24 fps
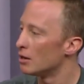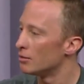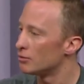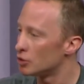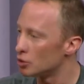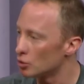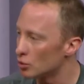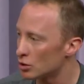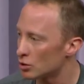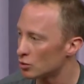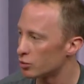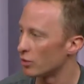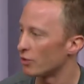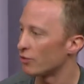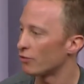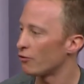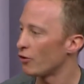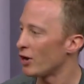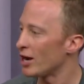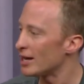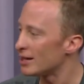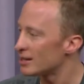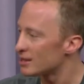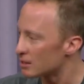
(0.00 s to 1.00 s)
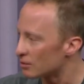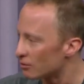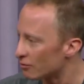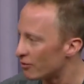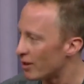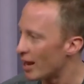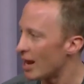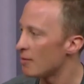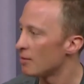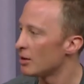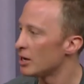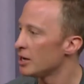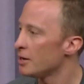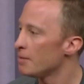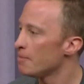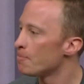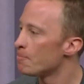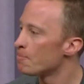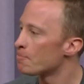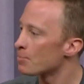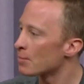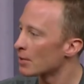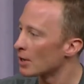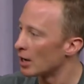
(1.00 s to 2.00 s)
Do it with friends and family.
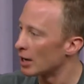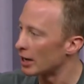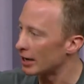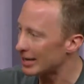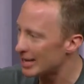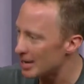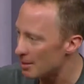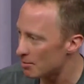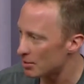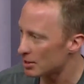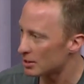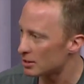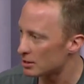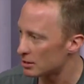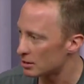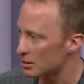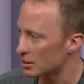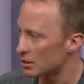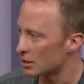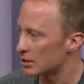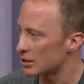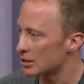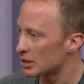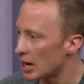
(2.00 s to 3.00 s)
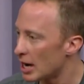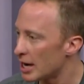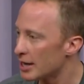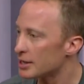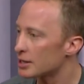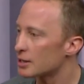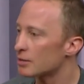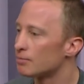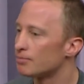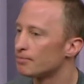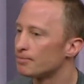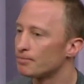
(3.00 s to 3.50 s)
Keep it tight